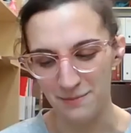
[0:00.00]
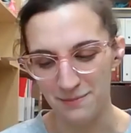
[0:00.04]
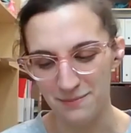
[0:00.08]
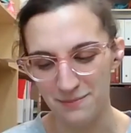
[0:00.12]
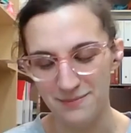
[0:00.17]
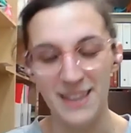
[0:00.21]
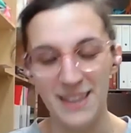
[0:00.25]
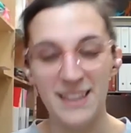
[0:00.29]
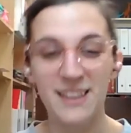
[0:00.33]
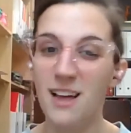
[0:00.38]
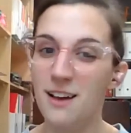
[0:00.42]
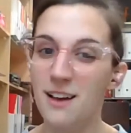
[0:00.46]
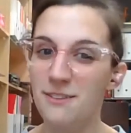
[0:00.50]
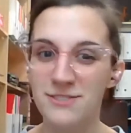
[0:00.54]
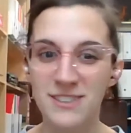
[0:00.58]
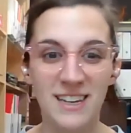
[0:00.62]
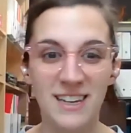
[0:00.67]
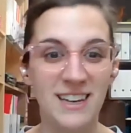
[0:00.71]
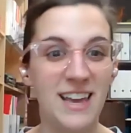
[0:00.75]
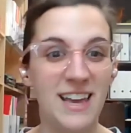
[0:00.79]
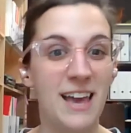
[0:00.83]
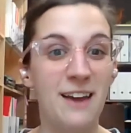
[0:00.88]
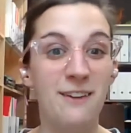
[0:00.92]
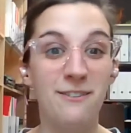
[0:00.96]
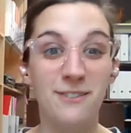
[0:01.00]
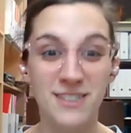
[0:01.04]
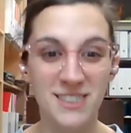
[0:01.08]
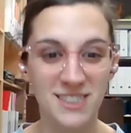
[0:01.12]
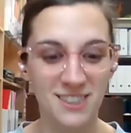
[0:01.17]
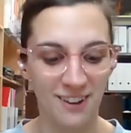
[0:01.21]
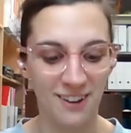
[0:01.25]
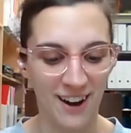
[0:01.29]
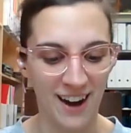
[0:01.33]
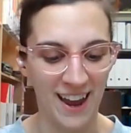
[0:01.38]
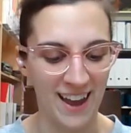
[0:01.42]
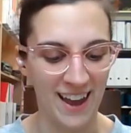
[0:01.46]
they loved it. It was
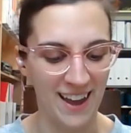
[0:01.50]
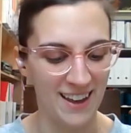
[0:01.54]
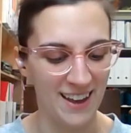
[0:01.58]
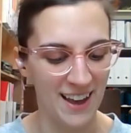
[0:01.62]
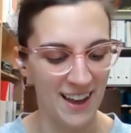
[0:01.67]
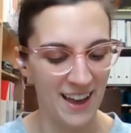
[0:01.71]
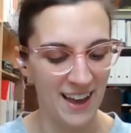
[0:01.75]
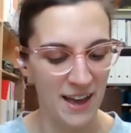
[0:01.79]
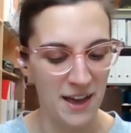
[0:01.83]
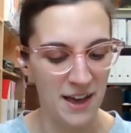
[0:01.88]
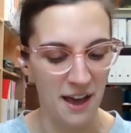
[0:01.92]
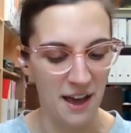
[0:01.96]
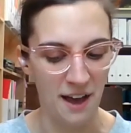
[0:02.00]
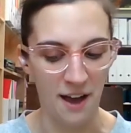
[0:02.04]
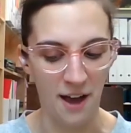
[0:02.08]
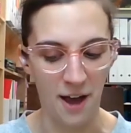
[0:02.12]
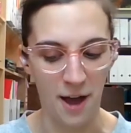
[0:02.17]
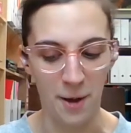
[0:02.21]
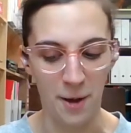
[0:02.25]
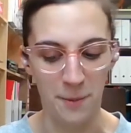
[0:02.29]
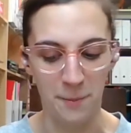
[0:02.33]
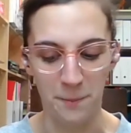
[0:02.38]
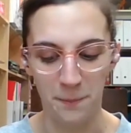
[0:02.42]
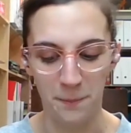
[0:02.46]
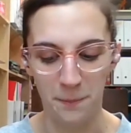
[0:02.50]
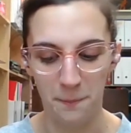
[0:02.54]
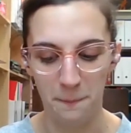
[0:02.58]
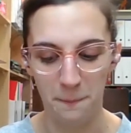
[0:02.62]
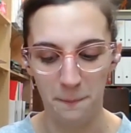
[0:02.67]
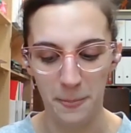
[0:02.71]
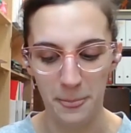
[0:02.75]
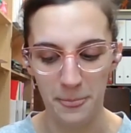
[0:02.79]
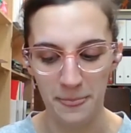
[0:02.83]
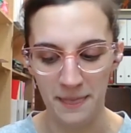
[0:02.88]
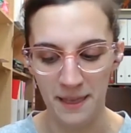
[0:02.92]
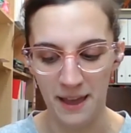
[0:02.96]
great.
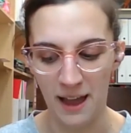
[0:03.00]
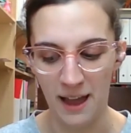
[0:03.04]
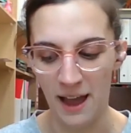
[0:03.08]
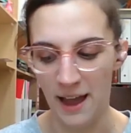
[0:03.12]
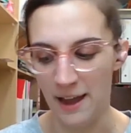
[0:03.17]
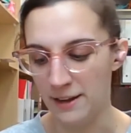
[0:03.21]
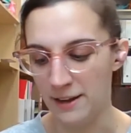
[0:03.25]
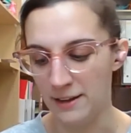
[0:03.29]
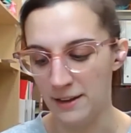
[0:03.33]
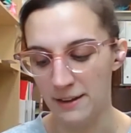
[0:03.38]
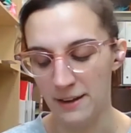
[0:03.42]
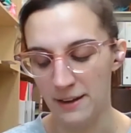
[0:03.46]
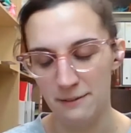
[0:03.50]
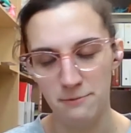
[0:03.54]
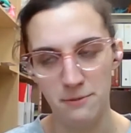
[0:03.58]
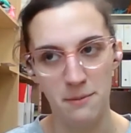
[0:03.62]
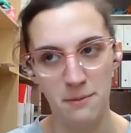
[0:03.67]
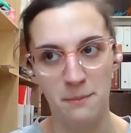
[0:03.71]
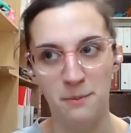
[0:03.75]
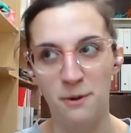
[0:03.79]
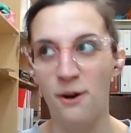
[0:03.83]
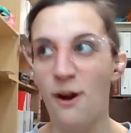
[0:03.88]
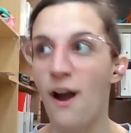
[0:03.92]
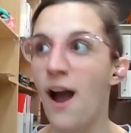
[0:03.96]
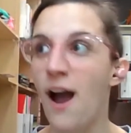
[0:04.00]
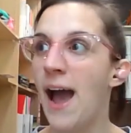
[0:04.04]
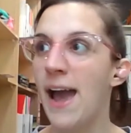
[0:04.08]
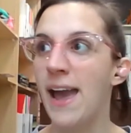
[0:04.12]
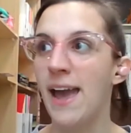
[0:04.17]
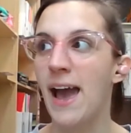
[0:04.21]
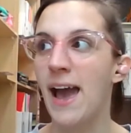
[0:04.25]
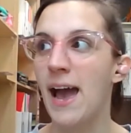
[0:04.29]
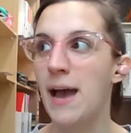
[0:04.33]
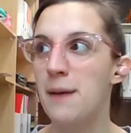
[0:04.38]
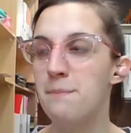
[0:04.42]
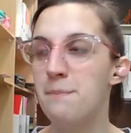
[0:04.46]
I remember I
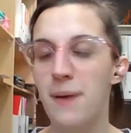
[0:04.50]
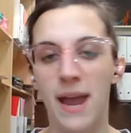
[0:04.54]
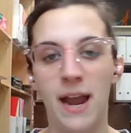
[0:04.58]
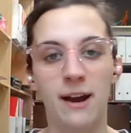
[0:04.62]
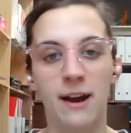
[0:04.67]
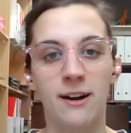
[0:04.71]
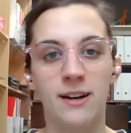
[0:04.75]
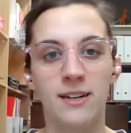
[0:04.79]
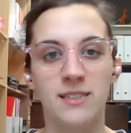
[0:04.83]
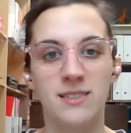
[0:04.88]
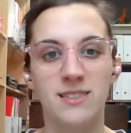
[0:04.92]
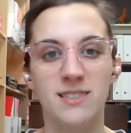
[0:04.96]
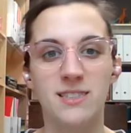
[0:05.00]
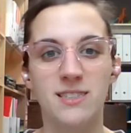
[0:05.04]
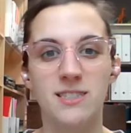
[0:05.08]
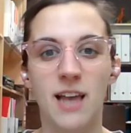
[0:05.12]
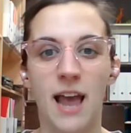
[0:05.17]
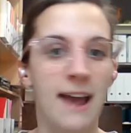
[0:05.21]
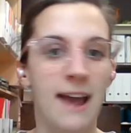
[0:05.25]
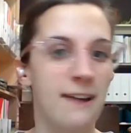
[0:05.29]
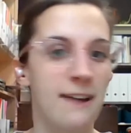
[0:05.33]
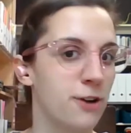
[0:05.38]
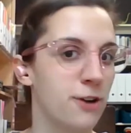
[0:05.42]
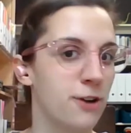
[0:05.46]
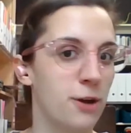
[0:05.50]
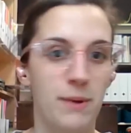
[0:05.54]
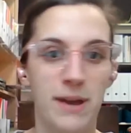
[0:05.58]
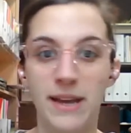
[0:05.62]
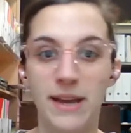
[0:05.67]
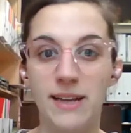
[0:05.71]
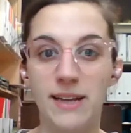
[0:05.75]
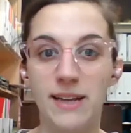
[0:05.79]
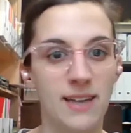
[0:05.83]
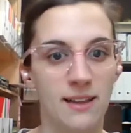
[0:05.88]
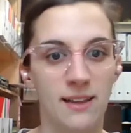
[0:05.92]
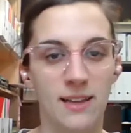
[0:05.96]
had parents every
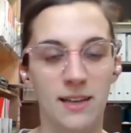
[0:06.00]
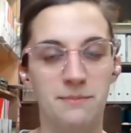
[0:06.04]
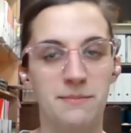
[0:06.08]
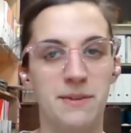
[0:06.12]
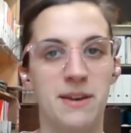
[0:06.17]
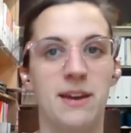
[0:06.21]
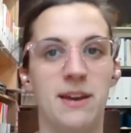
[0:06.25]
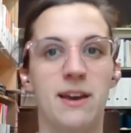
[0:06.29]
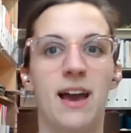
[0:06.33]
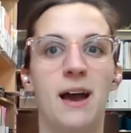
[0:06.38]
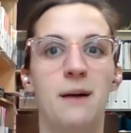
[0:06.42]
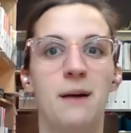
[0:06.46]
week telling me how